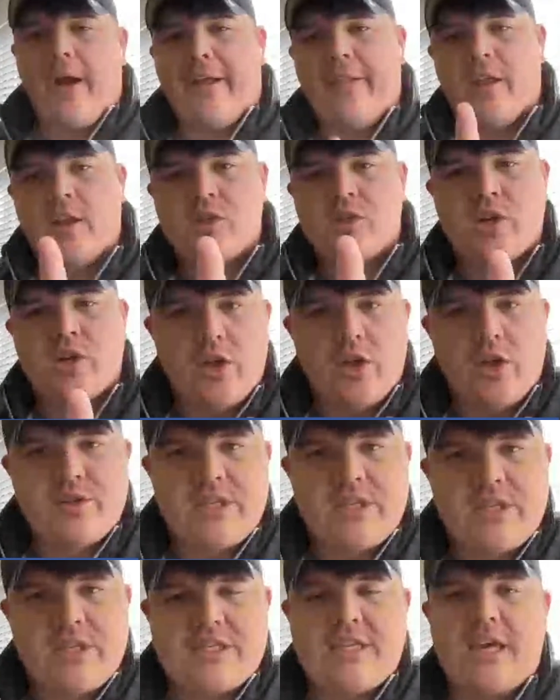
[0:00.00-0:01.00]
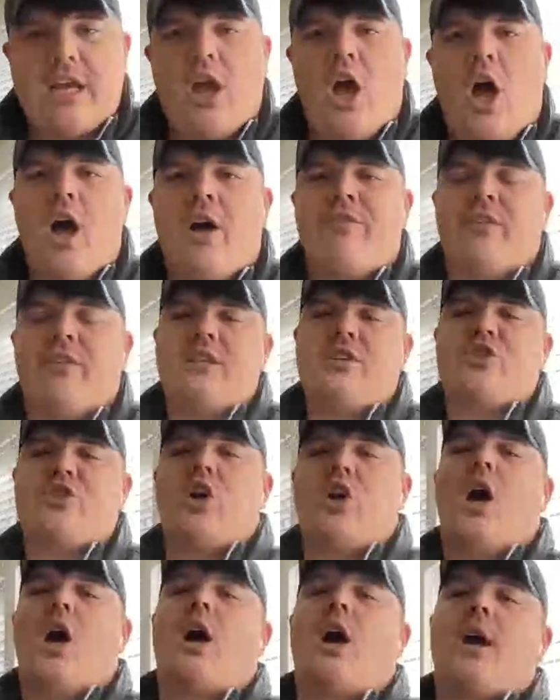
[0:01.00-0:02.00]
All right, let's close this thing off.
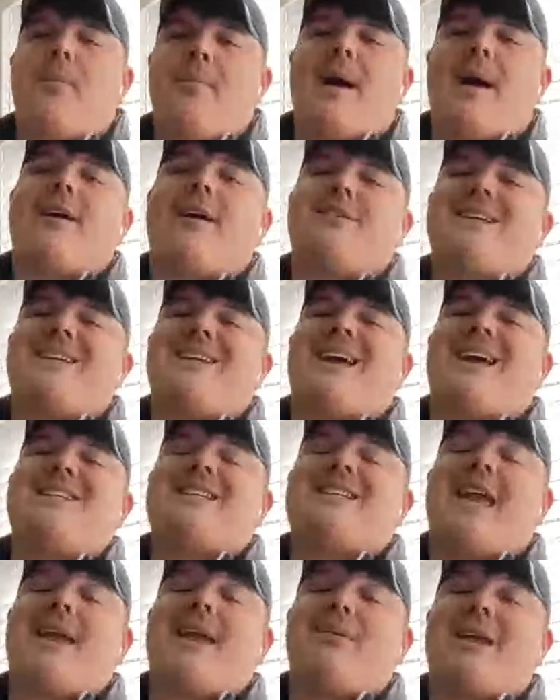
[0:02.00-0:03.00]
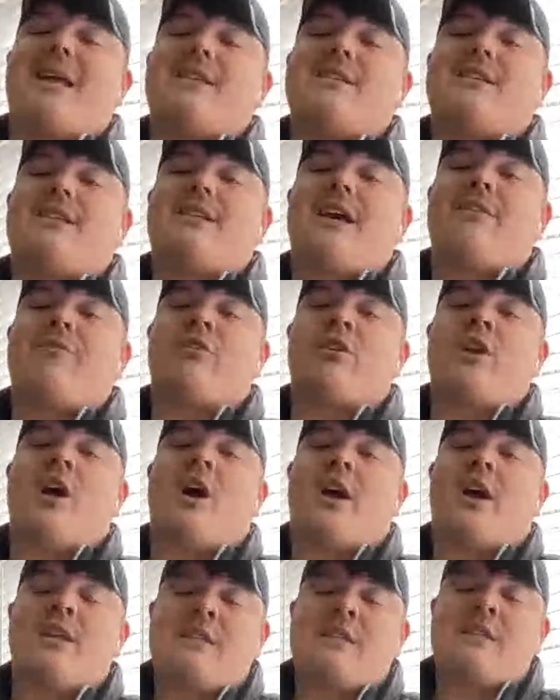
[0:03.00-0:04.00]
Let's talk about tonight's game against the Denver
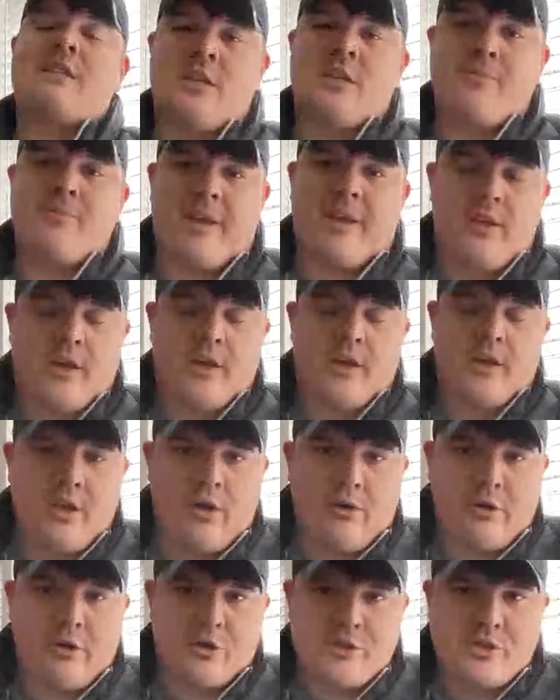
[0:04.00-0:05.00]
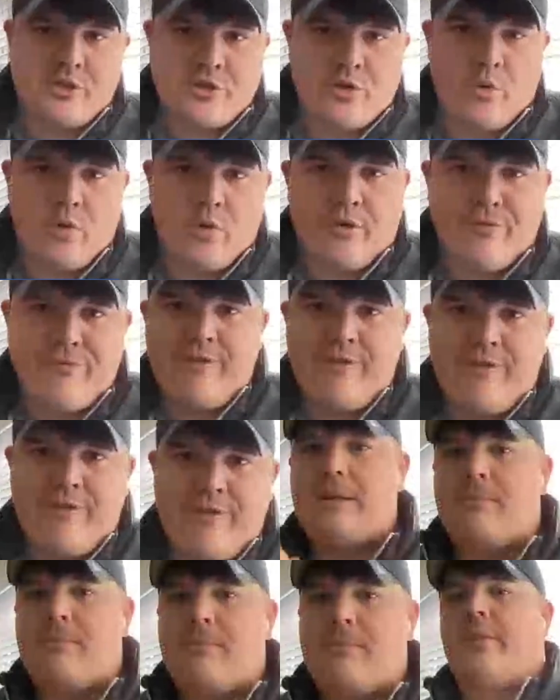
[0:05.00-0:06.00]
Nuggets. I expect Nikola Jokic to score
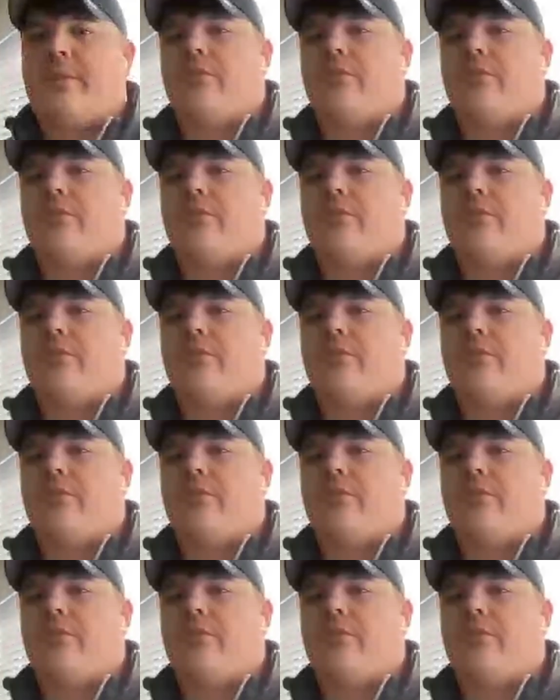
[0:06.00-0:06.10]
fifty